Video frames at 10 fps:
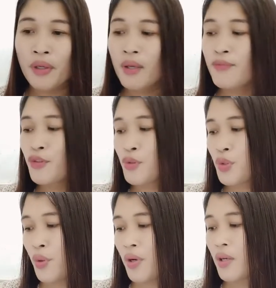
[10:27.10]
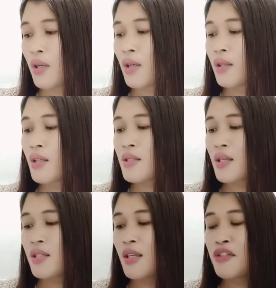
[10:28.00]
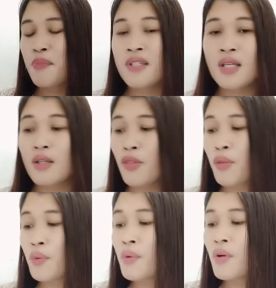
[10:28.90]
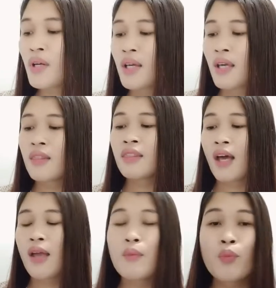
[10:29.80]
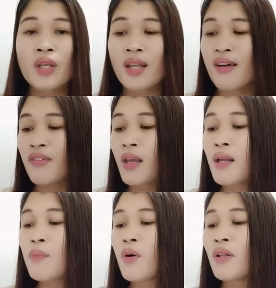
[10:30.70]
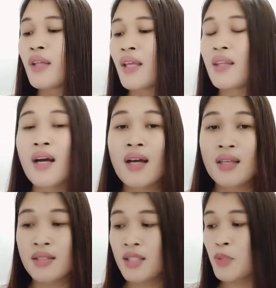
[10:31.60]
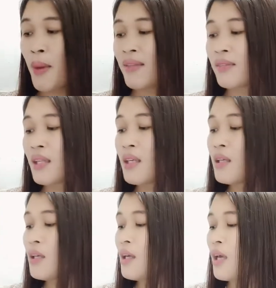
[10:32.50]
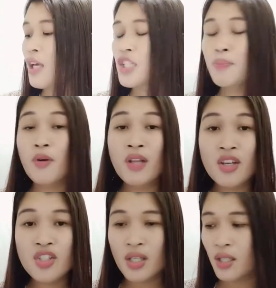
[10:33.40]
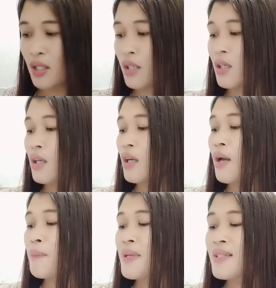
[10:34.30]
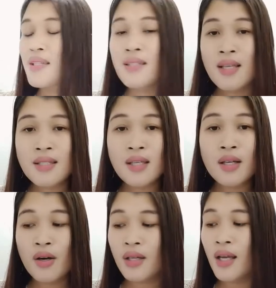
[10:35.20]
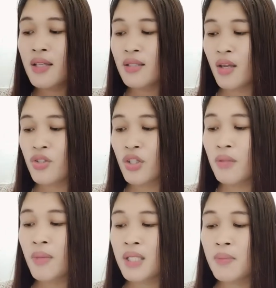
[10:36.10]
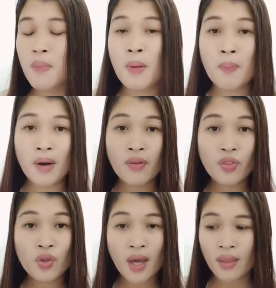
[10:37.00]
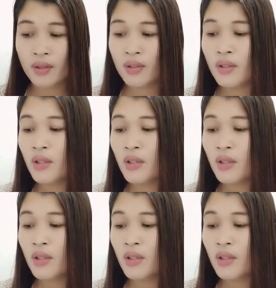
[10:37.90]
future. This is especially true in time when available data is expanding exponentially. Businesses and organizations must be prepared to gather,